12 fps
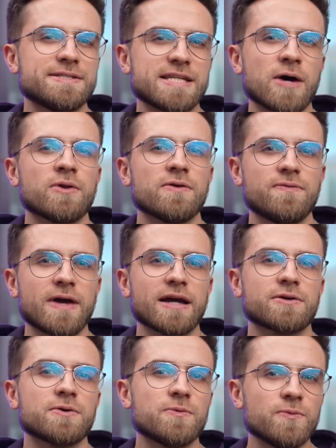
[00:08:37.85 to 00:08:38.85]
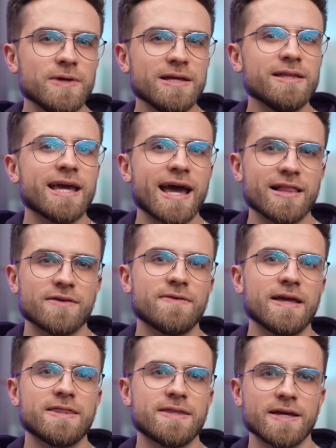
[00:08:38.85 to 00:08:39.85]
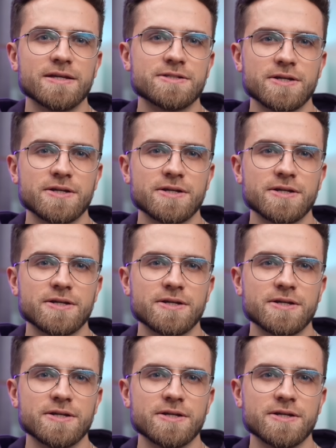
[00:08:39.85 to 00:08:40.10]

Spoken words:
a sound effect could really elevate things